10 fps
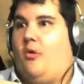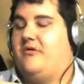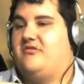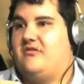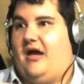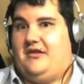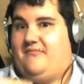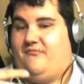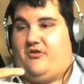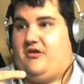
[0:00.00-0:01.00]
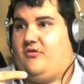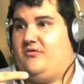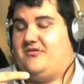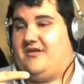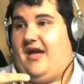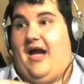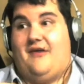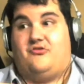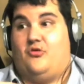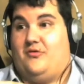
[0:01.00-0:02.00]
going to. I didn't forget going to the. Ca-
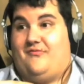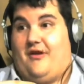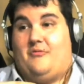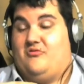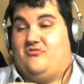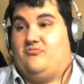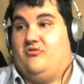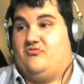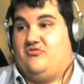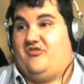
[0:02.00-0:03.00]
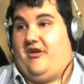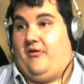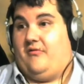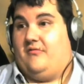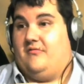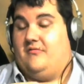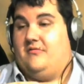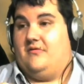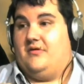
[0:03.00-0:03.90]
I totally forgot what Riz was there. Uh huh.